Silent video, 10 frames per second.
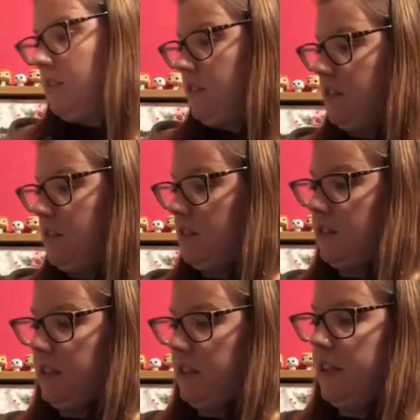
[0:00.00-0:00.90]

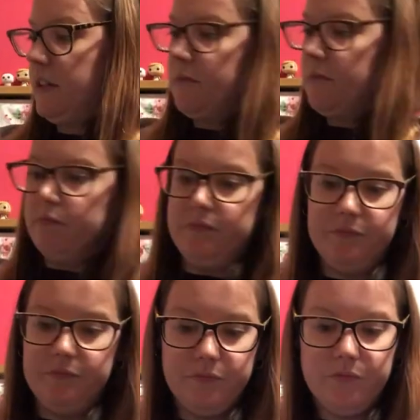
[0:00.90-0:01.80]

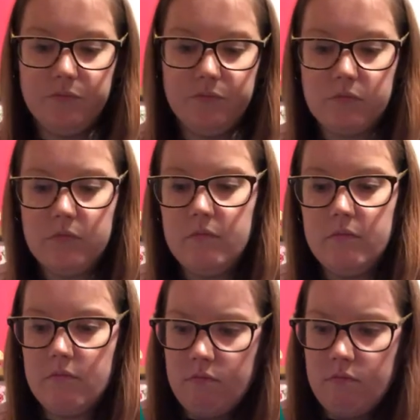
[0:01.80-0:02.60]
Nobody speaks.